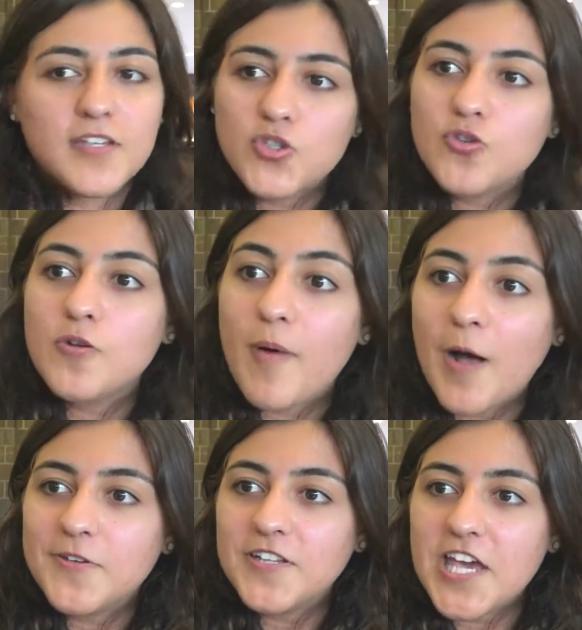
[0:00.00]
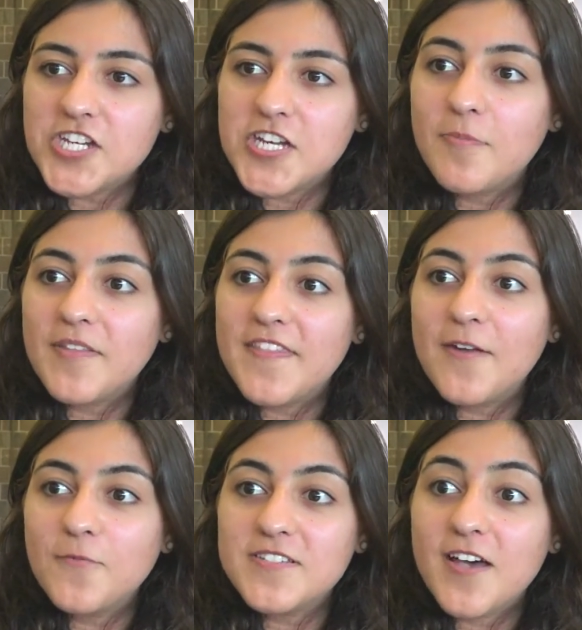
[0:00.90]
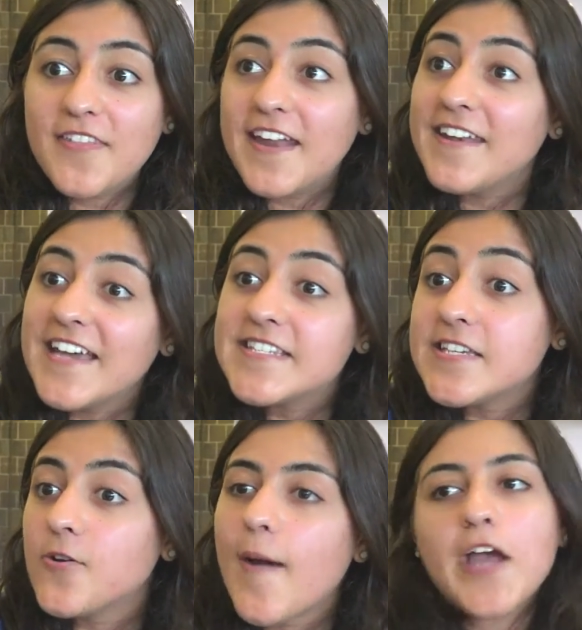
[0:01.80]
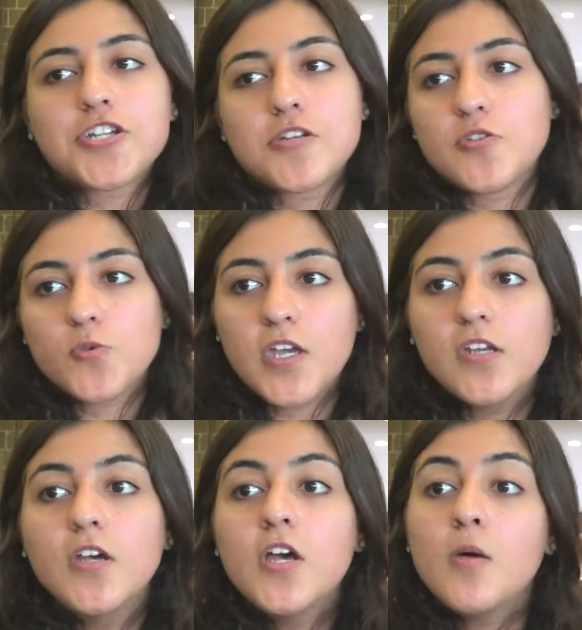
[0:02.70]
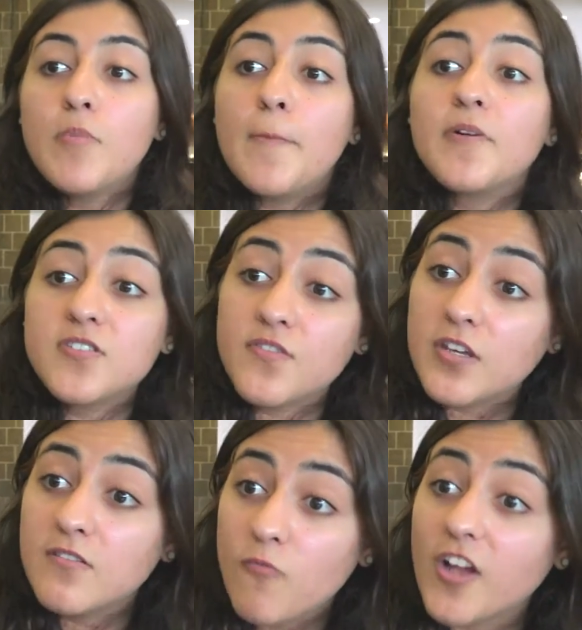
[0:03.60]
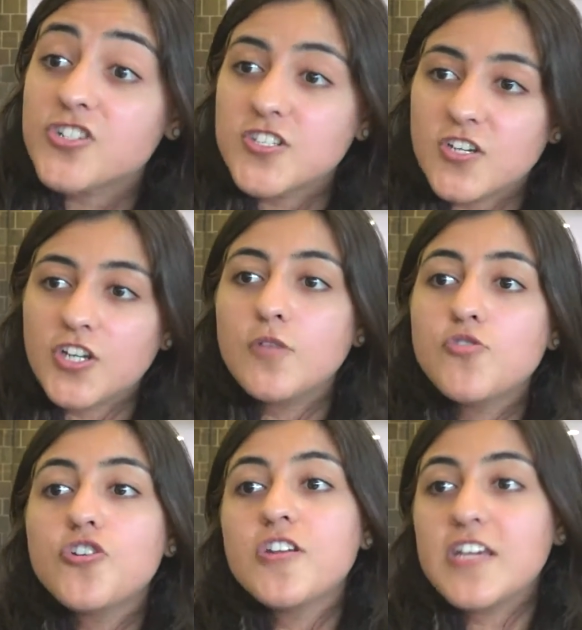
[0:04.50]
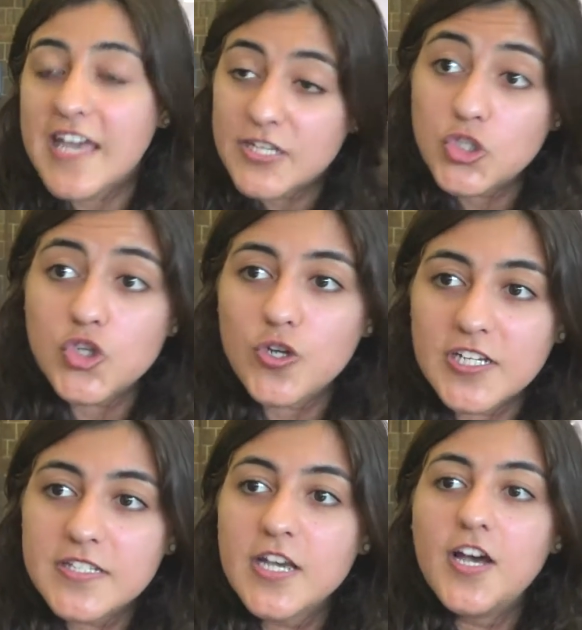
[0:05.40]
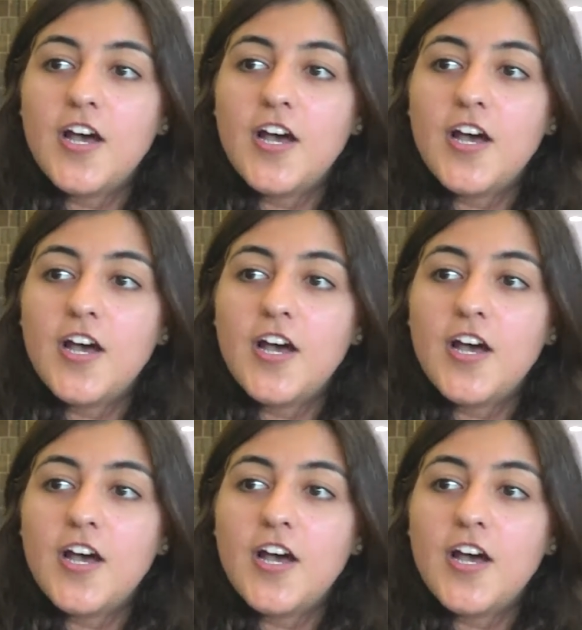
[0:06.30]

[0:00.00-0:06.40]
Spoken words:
student population. But then we saw that nice interaction between members of the Rochester community and students,